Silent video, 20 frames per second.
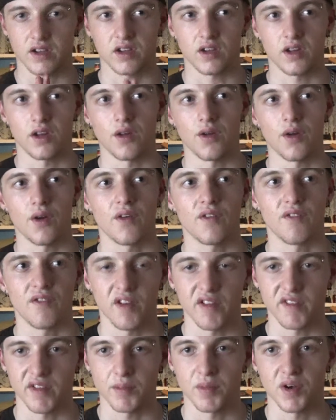you
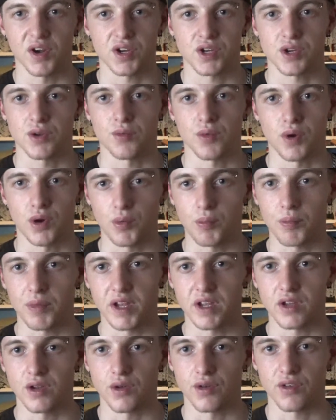very much. It will be
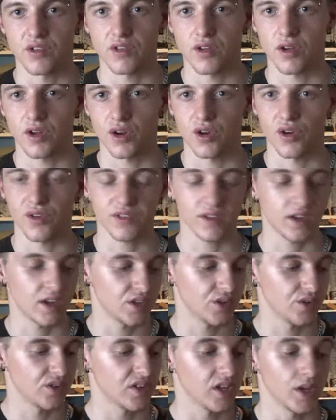used a lot
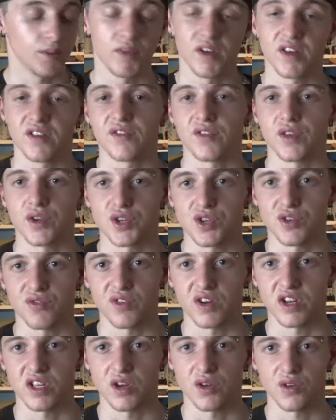and you'll see them in future
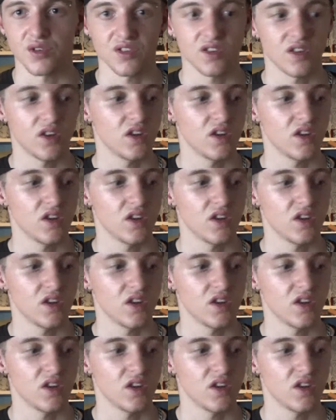videos.